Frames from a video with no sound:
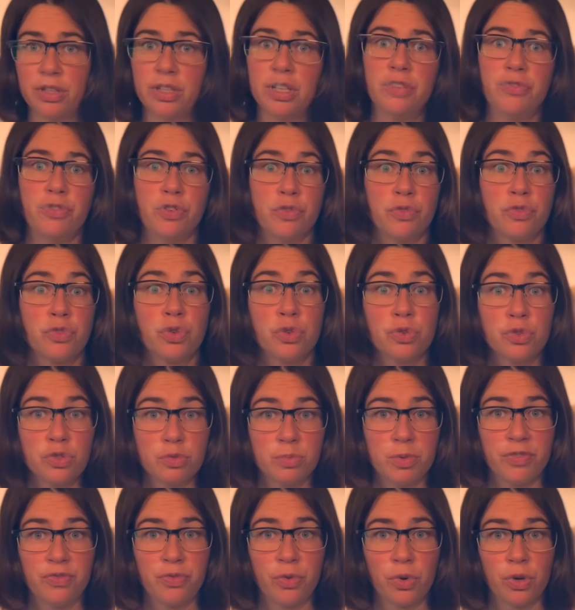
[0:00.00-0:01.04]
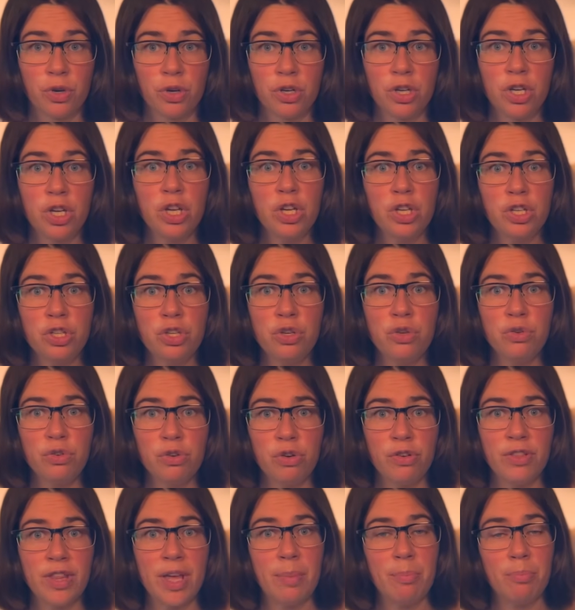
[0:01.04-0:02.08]
if you've cruised before, you
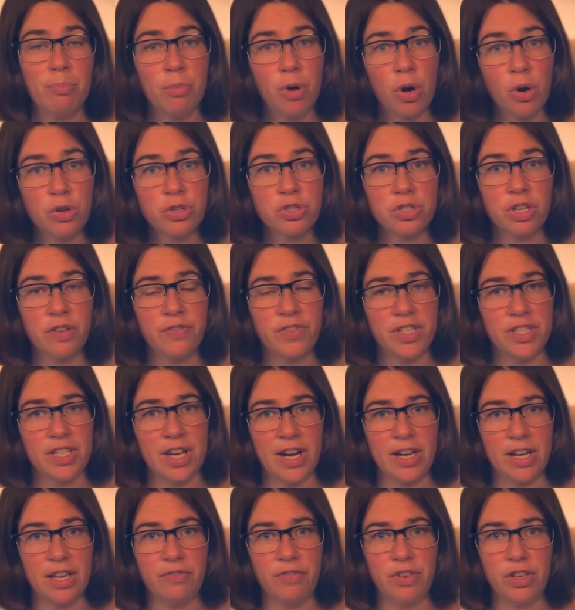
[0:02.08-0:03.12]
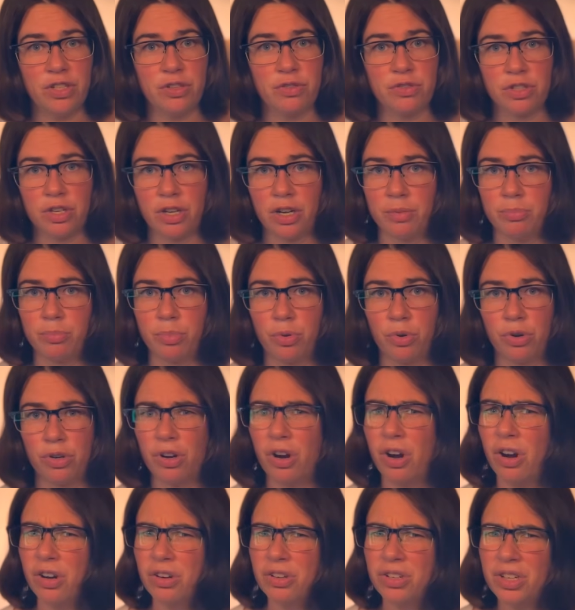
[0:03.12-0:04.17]
know that most of the dining venues on board
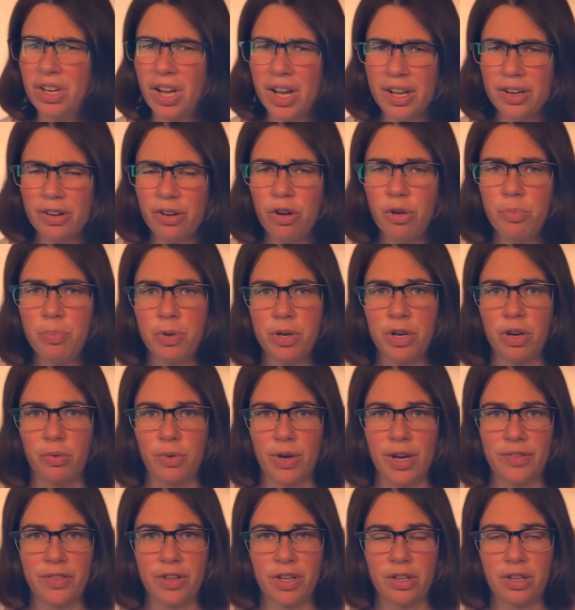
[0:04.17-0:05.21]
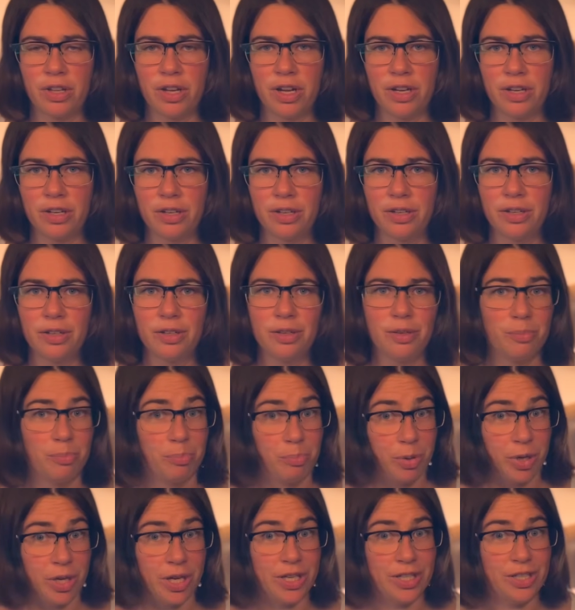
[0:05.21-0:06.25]
are not open around the clock.
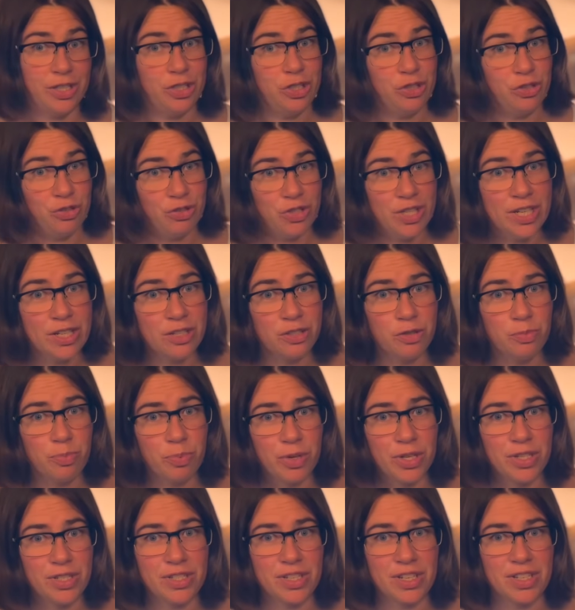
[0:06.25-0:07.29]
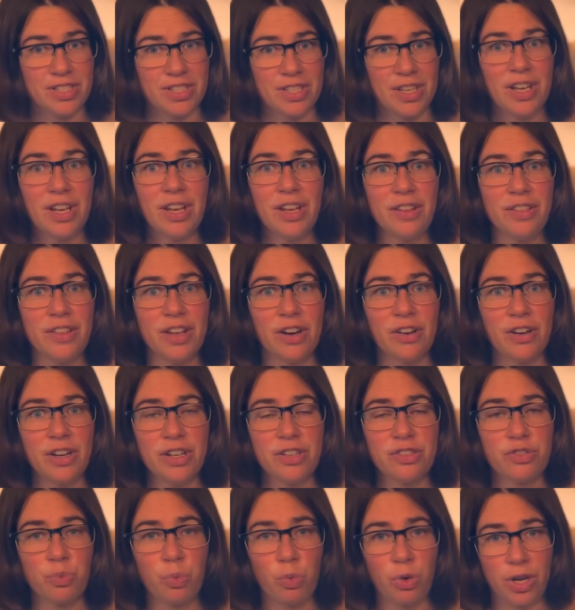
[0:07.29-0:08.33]
But unique to Princess, there
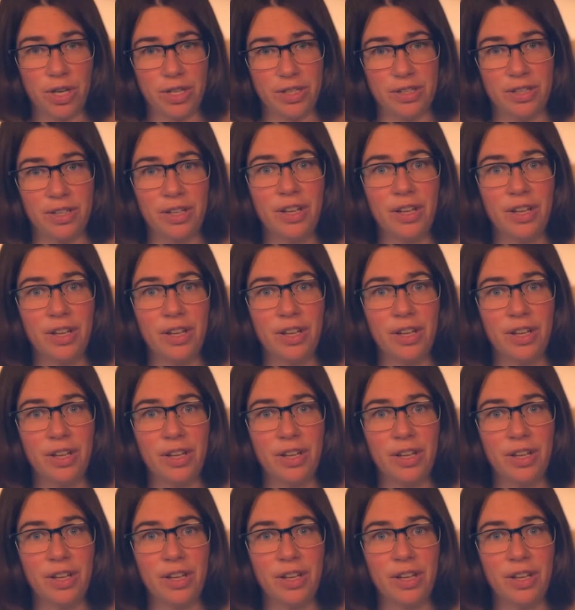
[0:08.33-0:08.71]
is one,